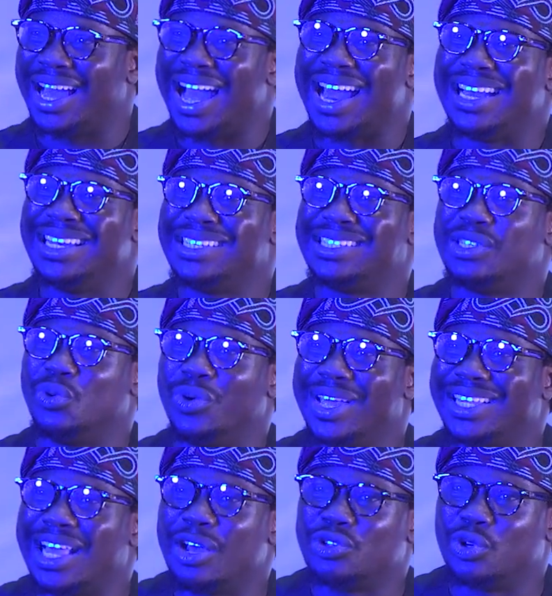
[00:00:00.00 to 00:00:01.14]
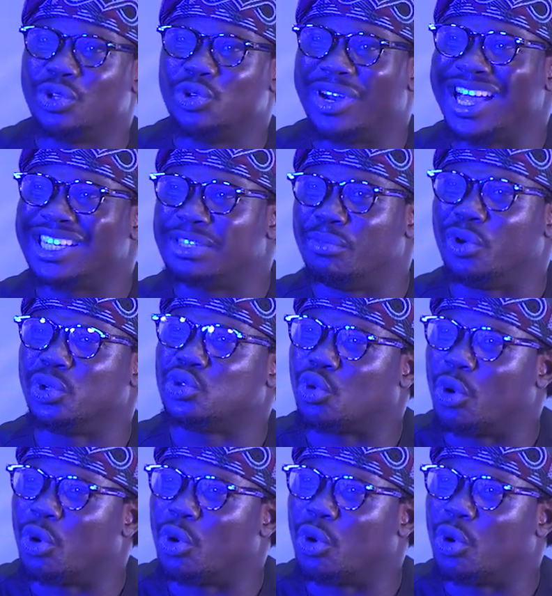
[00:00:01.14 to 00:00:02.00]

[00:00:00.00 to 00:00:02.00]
and needs, $8,000 more to